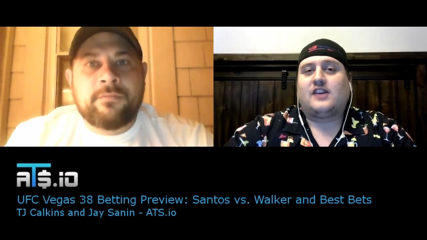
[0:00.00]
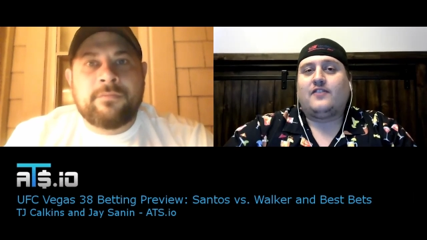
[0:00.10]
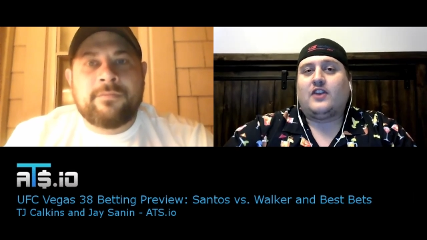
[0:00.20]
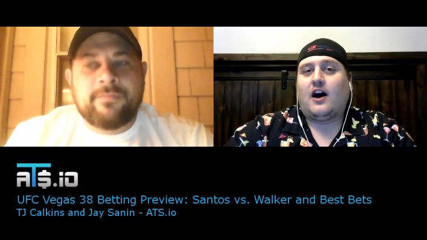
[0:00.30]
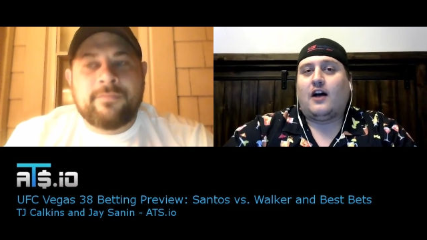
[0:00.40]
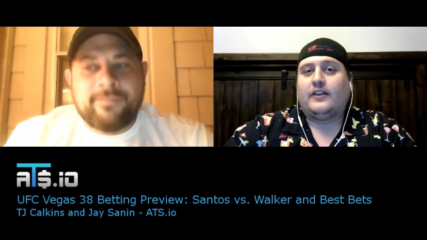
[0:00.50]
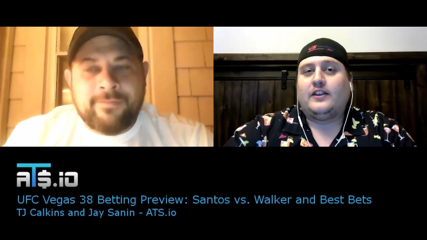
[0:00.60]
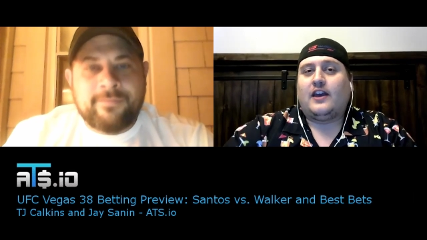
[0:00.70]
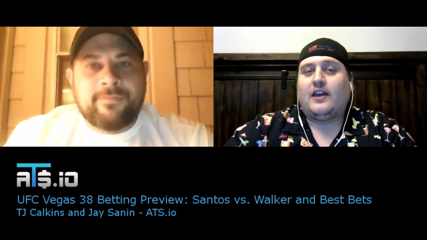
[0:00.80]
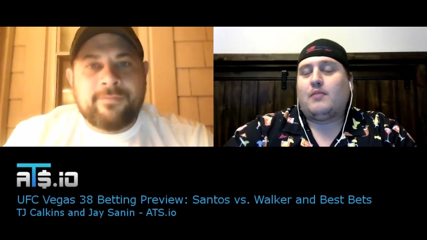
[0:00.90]
Speaker 1: Kevin
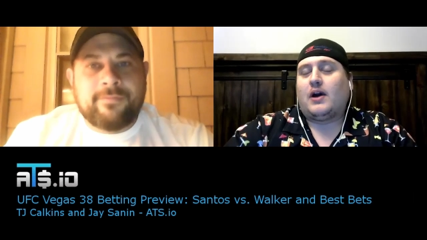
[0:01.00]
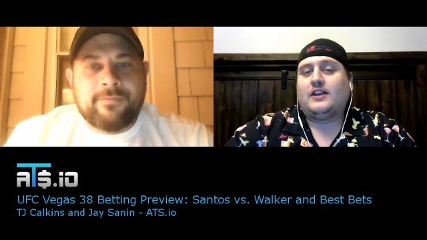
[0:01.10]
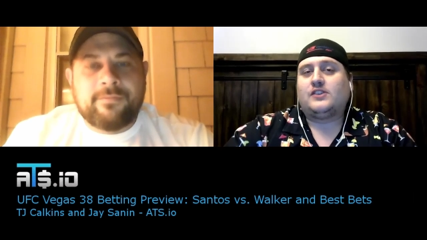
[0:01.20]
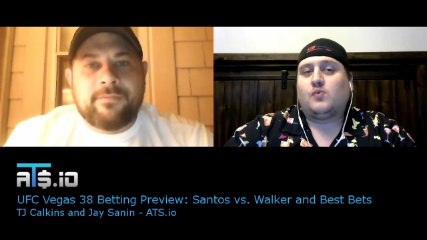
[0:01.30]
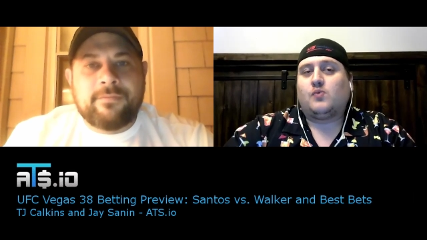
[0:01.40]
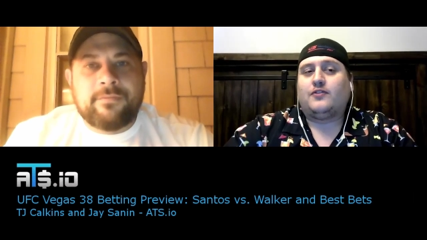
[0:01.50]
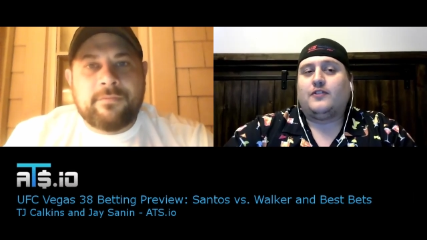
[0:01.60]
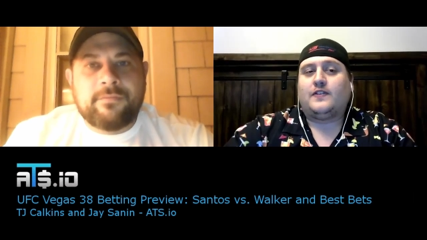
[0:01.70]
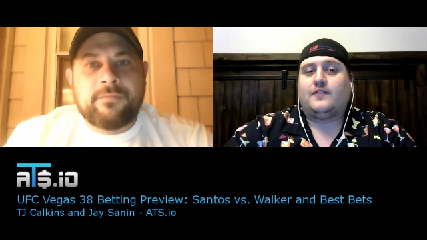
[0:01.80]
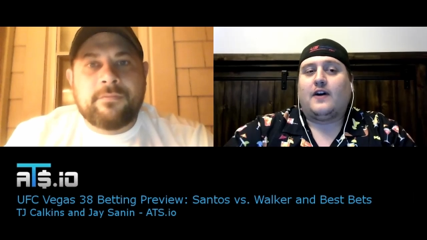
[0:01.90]
Holland, a minus
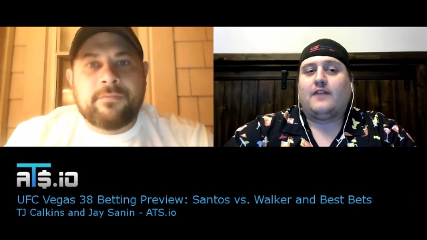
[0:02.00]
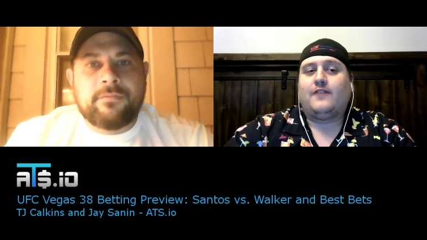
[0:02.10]
155